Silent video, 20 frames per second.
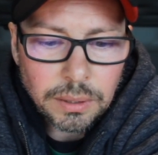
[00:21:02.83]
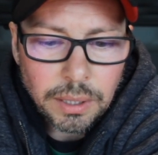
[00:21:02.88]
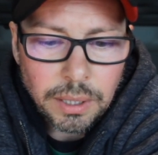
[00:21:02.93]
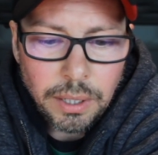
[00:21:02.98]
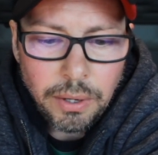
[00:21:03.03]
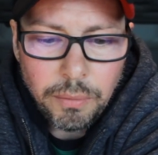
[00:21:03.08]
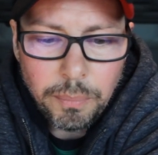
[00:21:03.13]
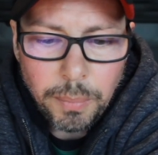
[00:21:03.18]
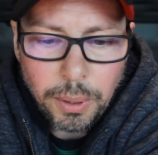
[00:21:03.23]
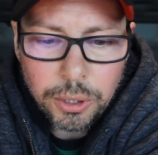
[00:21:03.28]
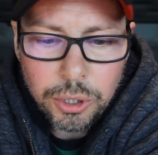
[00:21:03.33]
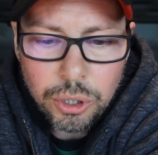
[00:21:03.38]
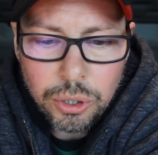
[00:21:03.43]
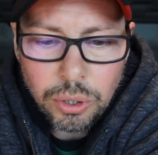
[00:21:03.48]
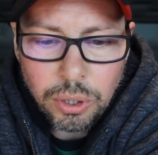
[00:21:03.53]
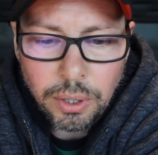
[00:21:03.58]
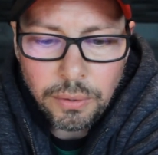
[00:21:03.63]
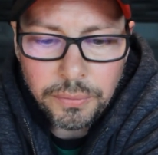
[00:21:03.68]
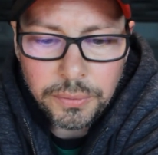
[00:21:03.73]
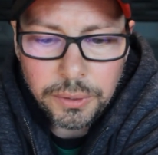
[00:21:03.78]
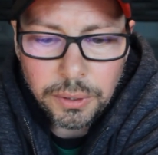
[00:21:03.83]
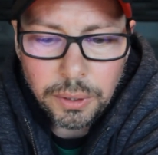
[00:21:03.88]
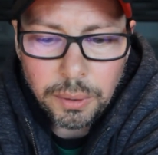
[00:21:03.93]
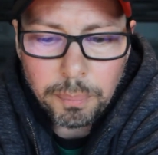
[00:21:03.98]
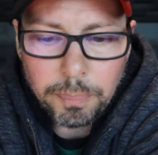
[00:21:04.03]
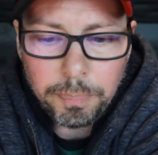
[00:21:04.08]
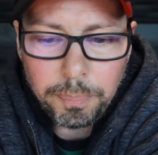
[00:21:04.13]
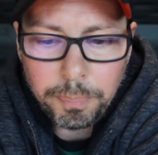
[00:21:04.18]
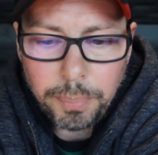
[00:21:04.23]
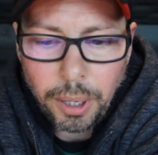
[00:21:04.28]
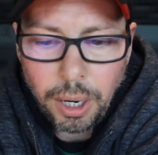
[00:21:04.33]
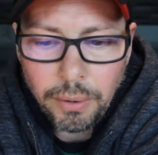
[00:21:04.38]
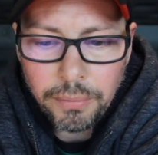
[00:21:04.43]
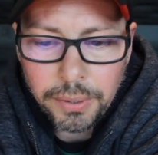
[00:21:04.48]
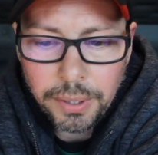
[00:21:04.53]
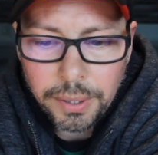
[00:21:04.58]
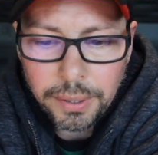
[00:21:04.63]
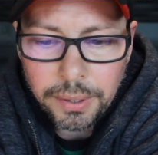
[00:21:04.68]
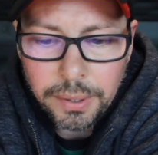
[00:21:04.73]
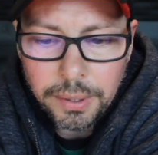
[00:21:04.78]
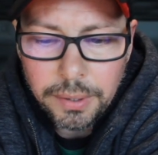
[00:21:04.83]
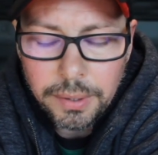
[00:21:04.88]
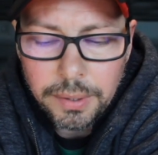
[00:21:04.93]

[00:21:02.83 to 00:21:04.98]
how much of the power,